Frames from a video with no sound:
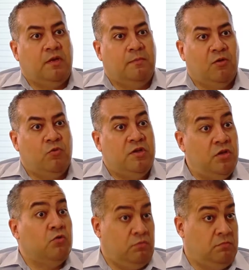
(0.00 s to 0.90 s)
but we
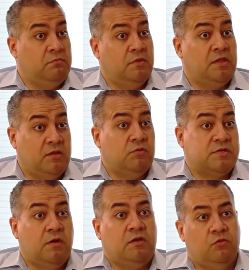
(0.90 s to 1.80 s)
knew that it was
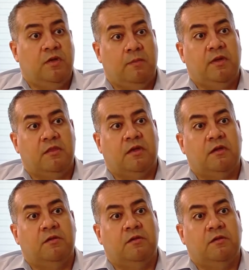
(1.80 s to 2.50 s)
going to be a big thing.